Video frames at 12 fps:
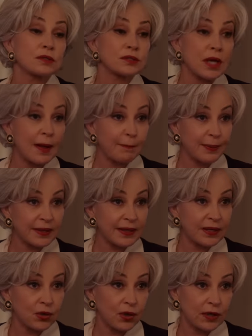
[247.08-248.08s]
Stop
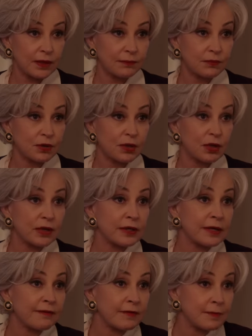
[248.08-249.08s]
picking on him. You're going to
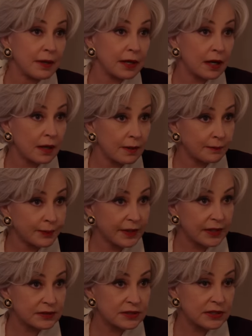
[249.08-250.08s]
give him a
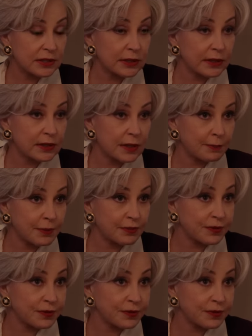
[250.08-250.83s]
complex and he'll end up in